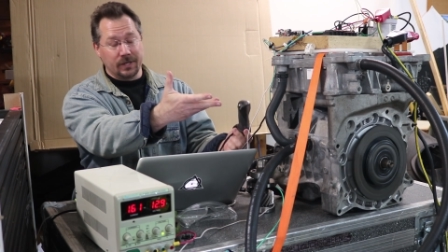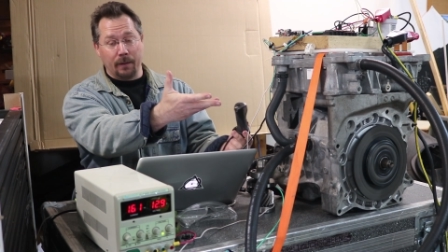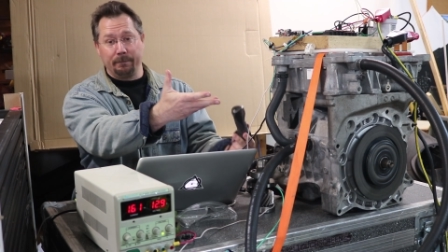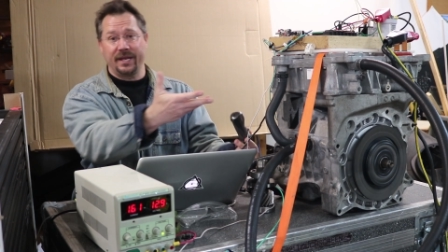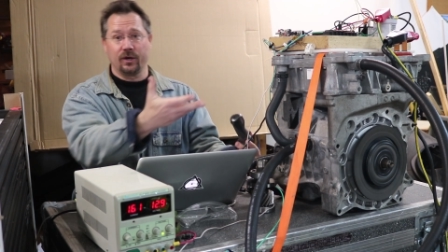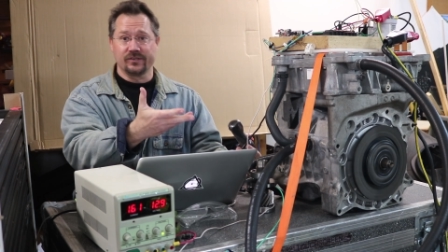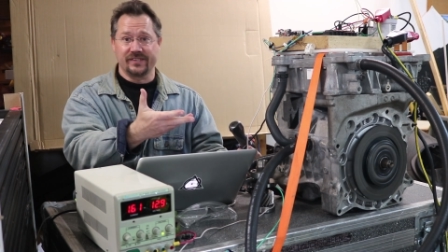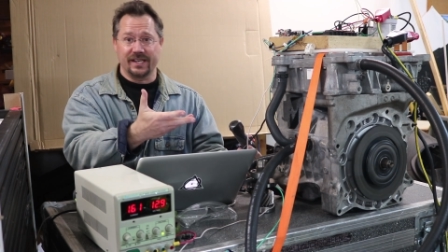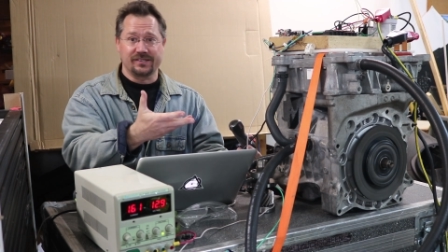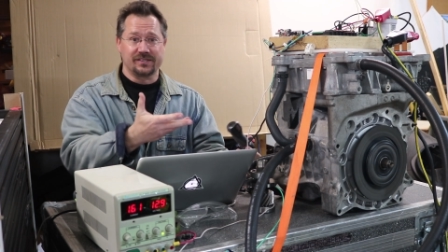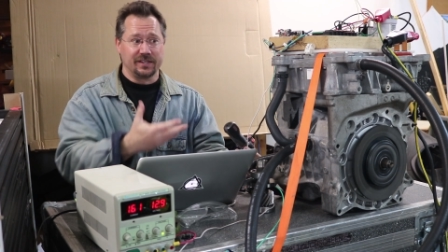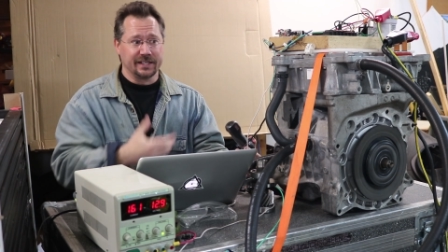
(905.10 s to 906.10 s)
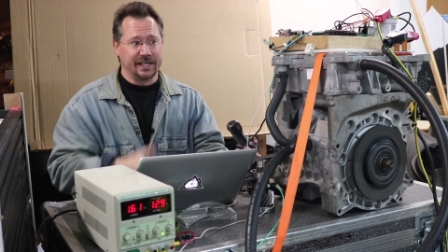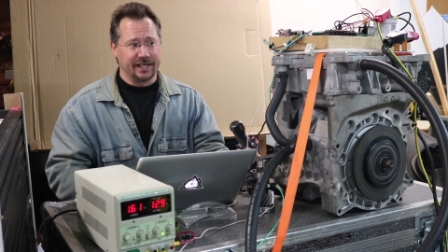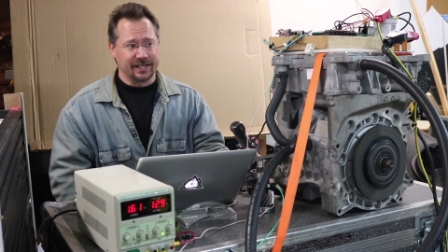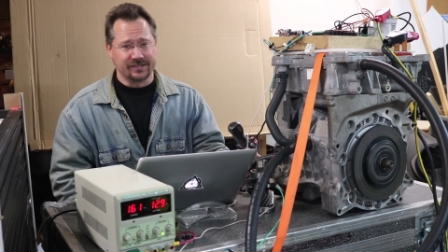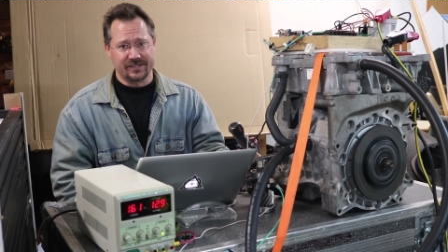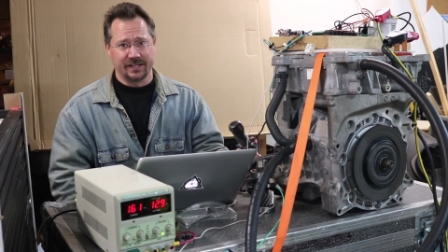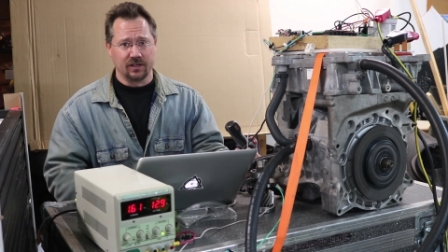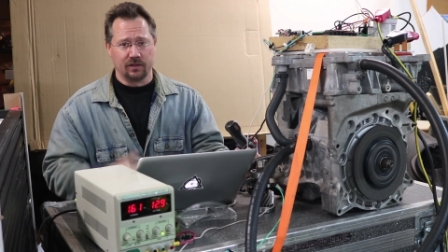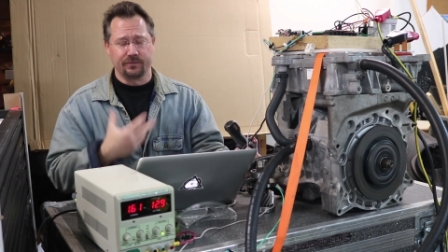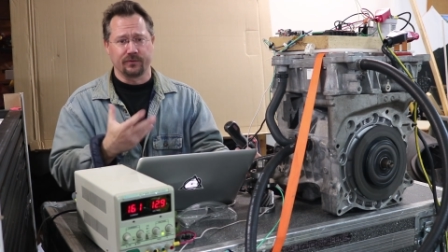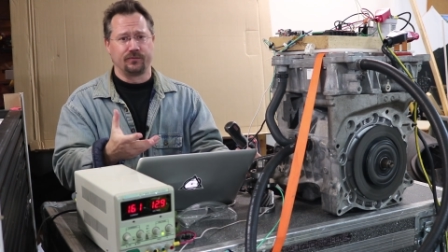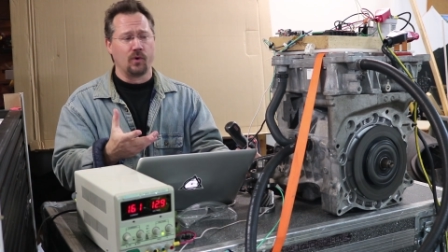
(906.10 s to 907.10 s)
appears that it's still getting a
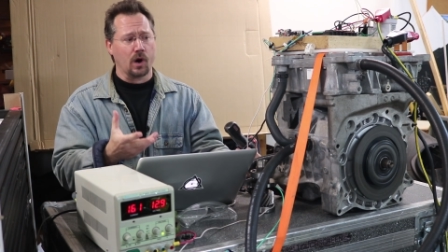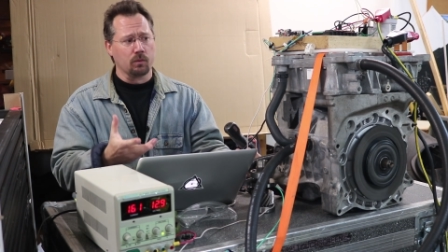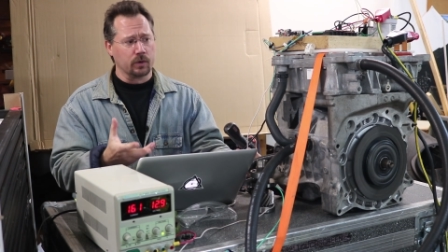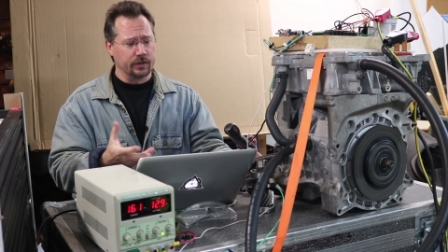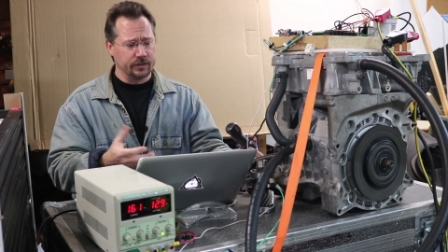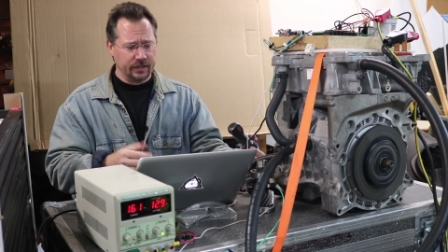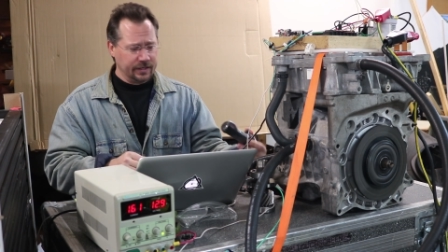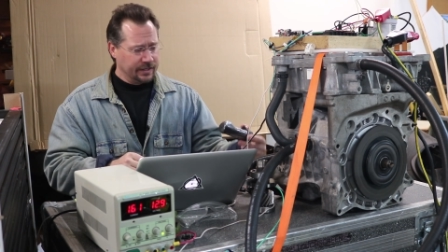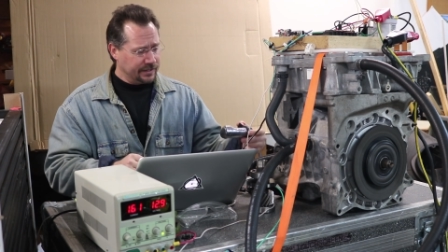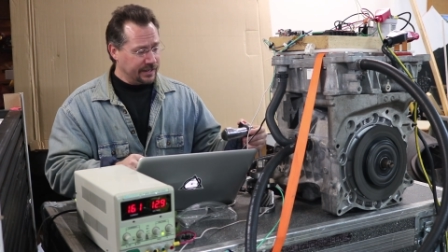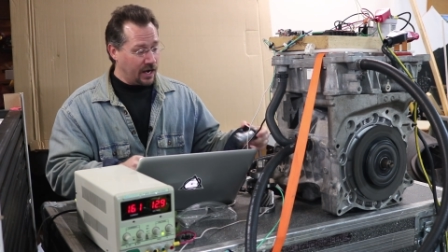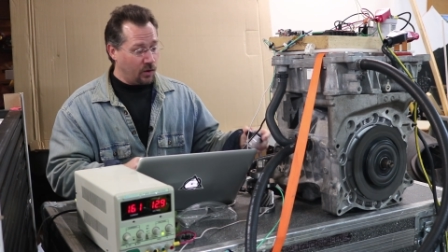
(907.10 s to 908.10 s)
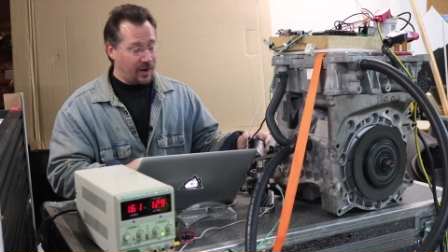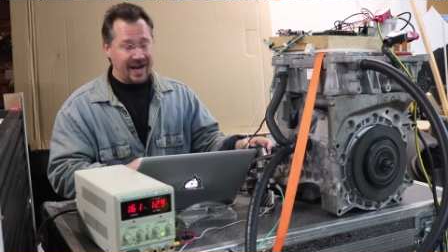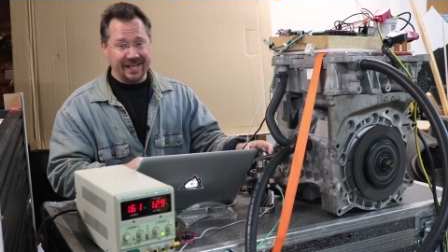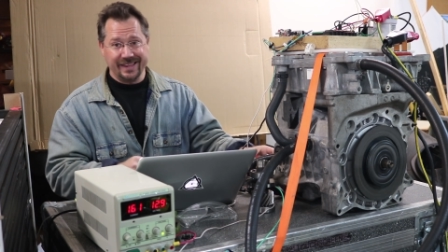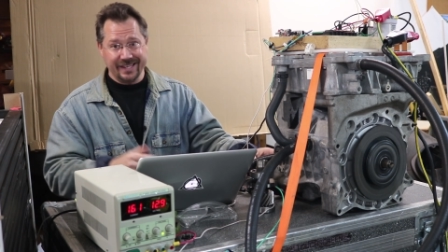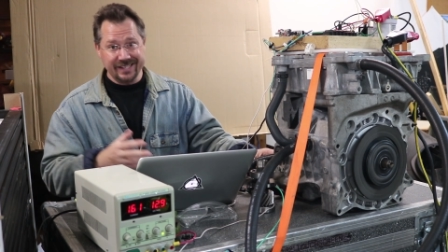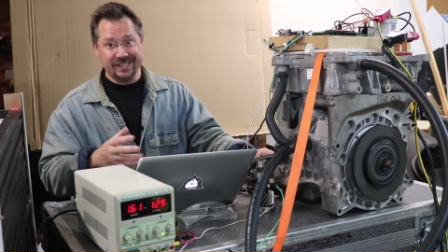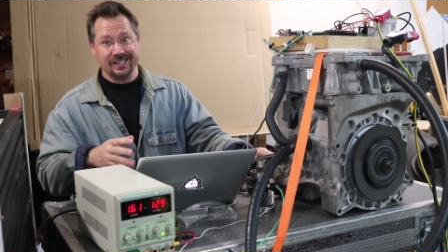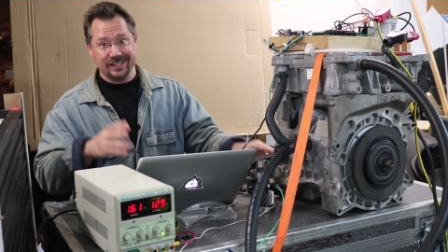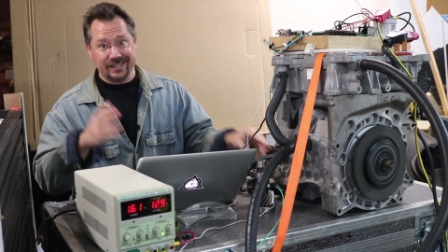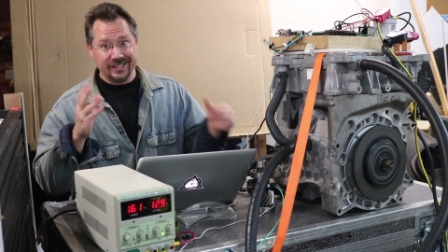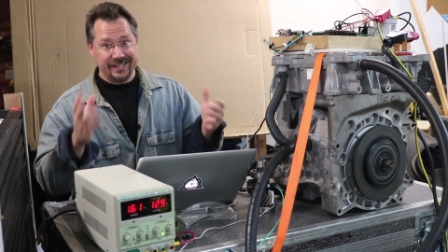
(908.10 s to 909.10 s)
signal for forward. Now, I think,
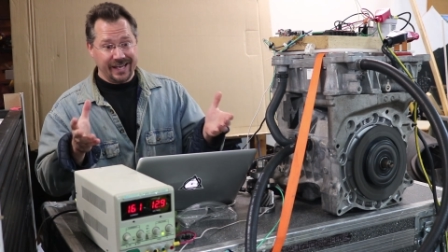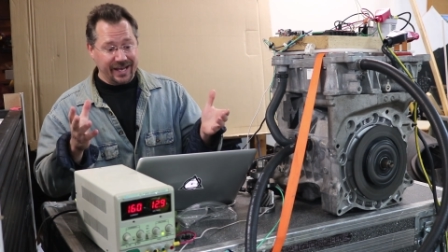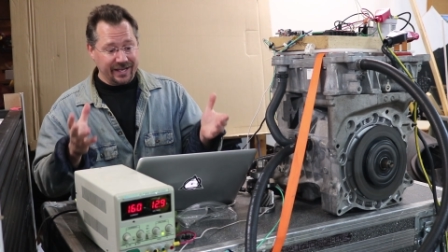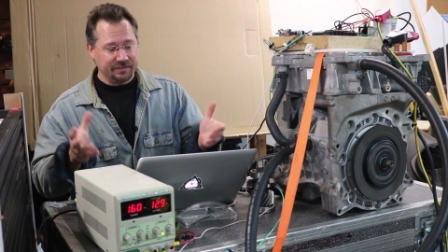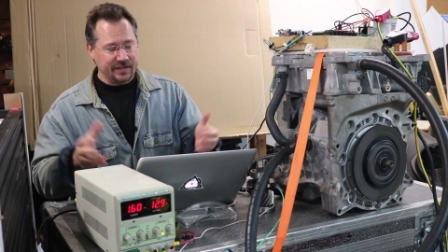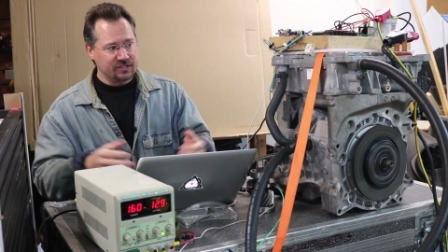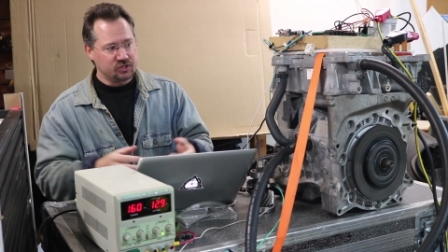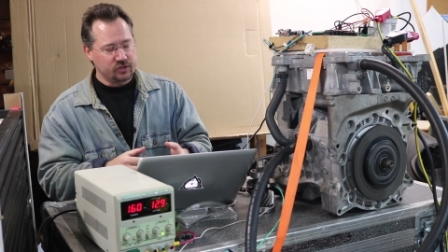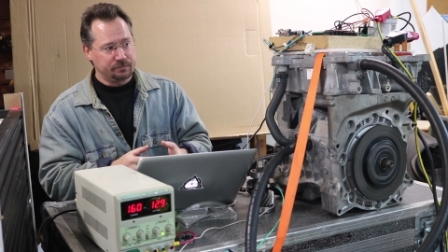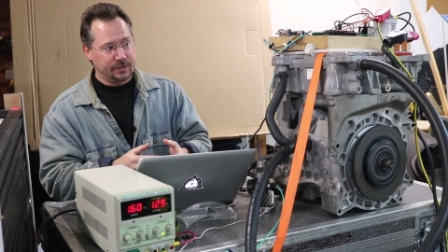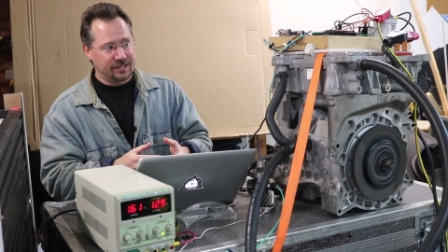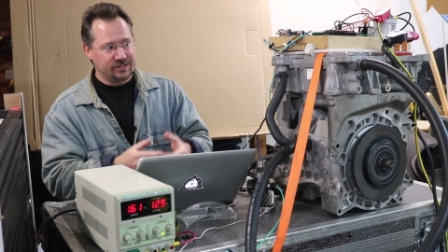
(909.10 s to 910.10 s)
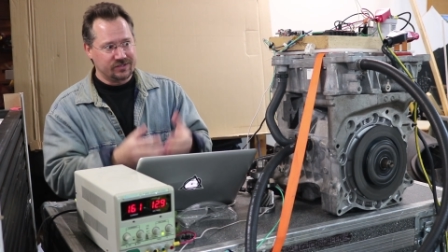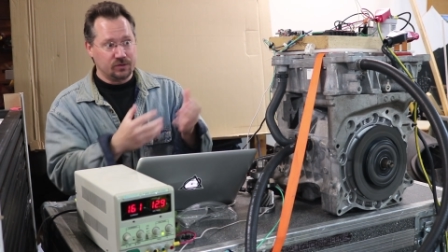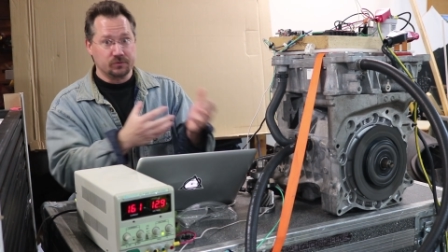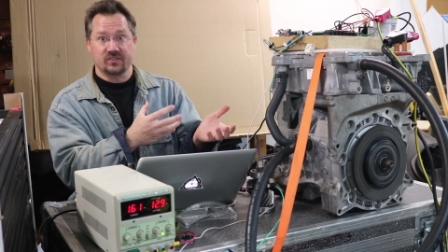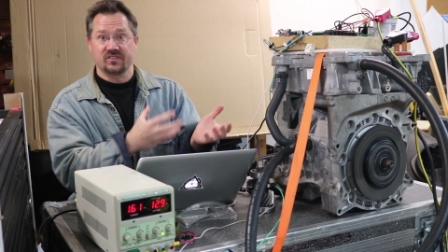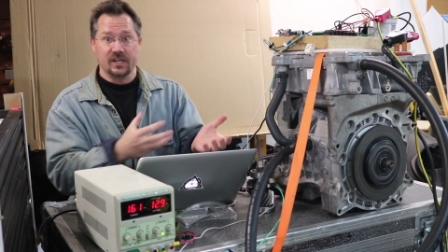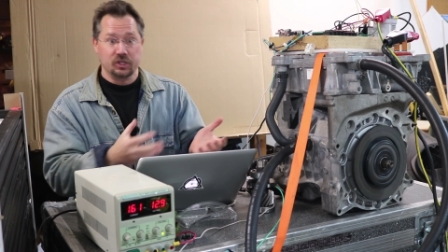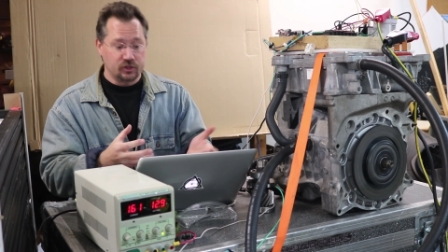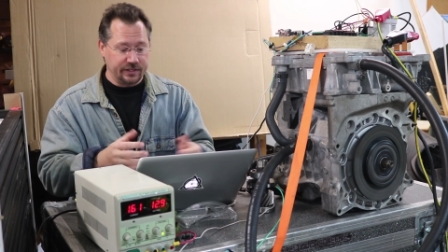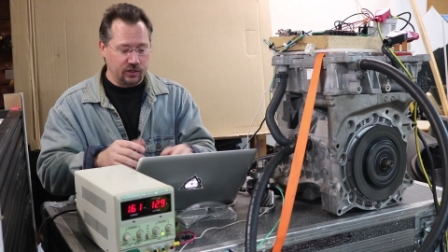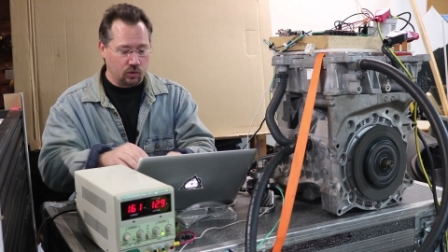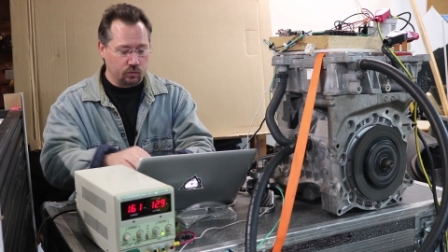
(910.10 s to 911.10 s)
again, that's just because there's
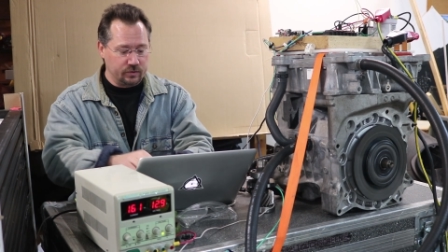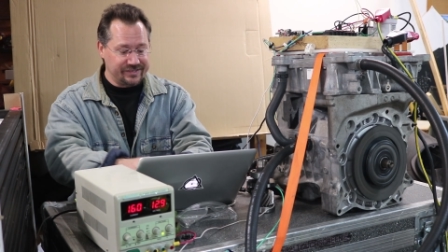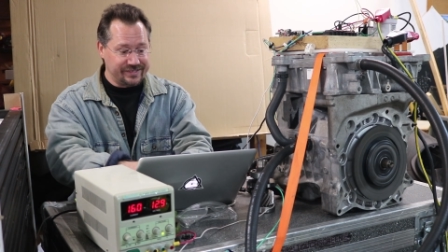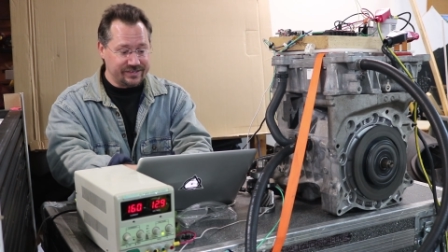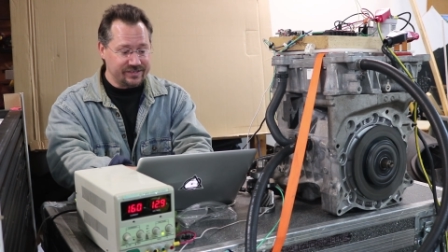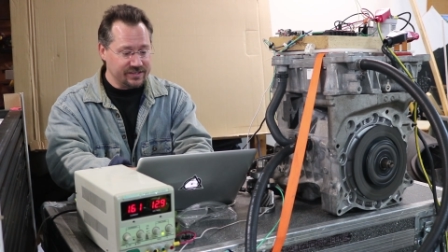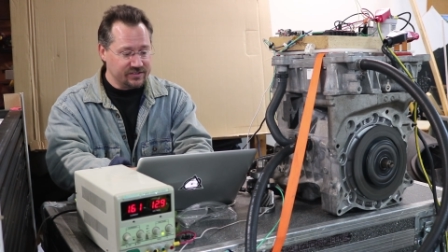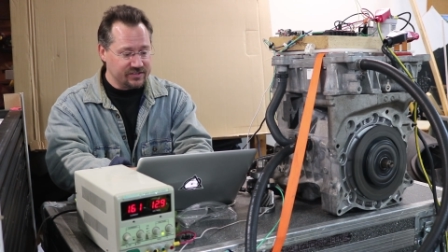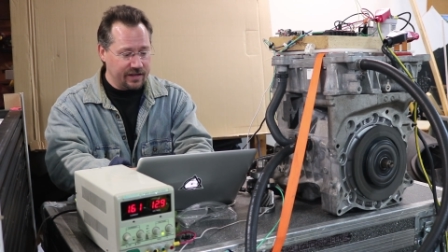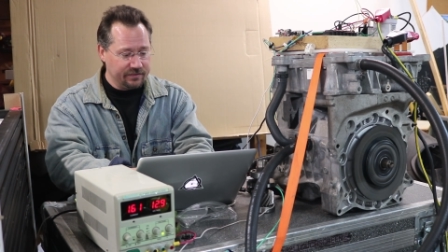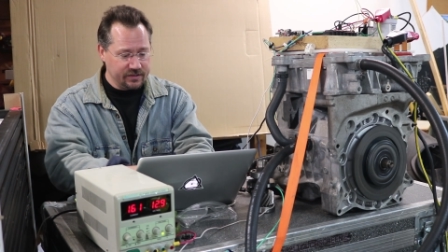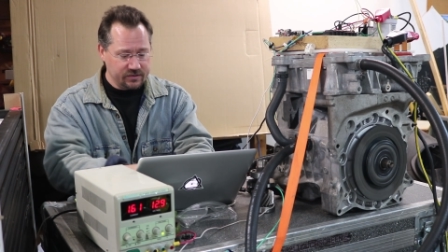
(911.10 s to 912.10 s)
essentially no resistance on